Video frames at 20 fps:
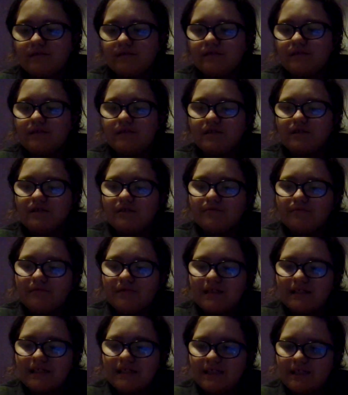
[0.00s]
I know
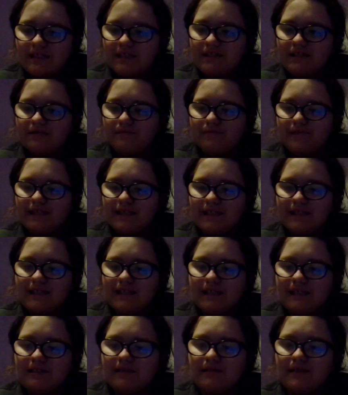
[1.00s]
what it is, but I
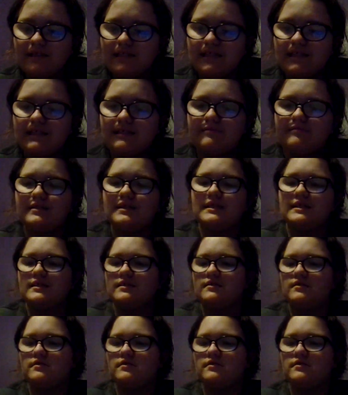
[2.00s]
can't think of it.